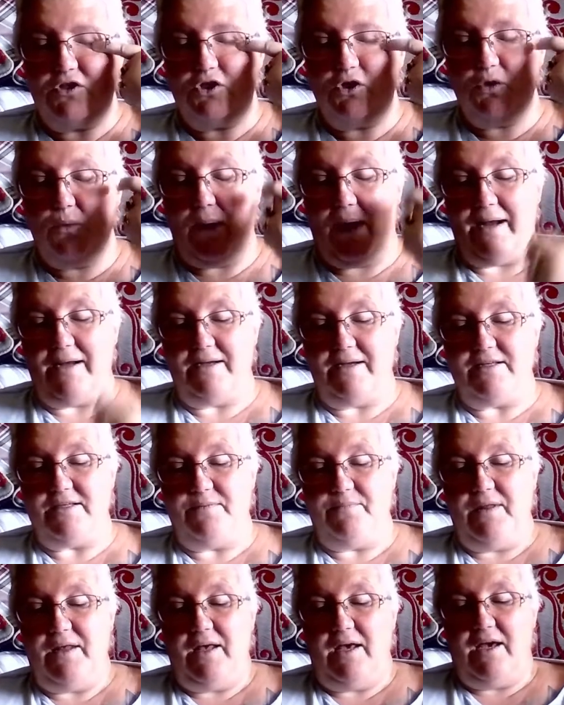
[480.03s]
to act
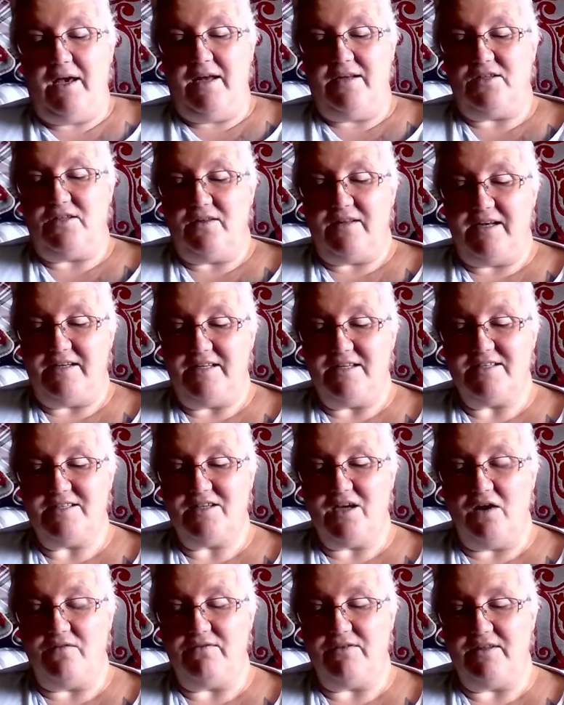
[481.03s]
until they
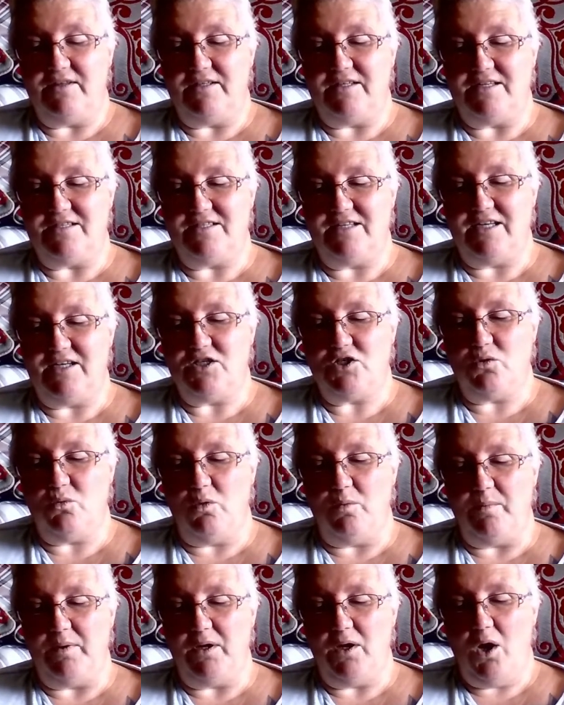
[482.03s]
discover that the deceased
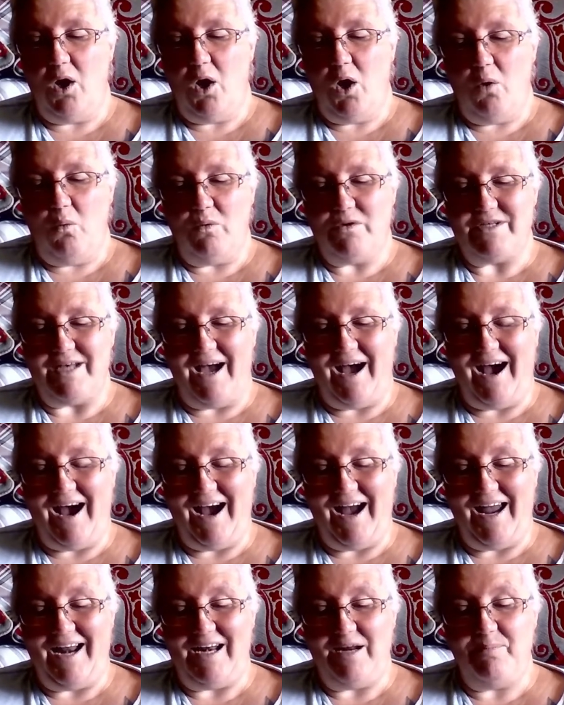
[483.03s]
woman was a
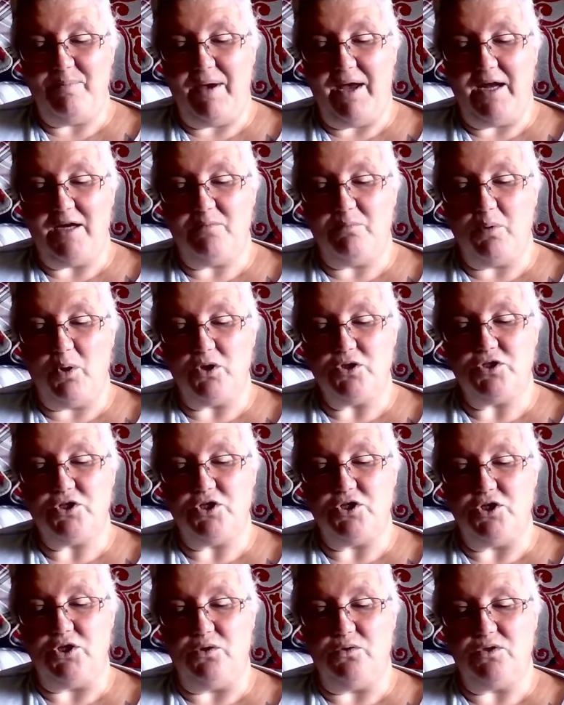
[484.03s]
highly paid
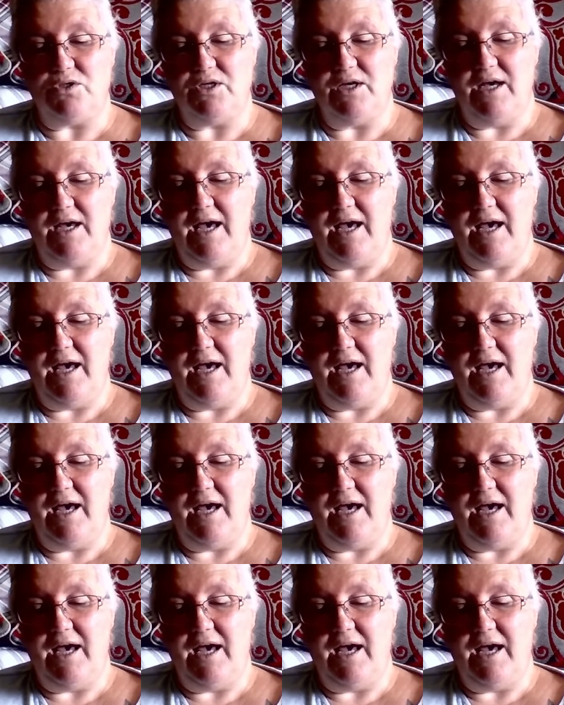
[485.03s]
prostitute,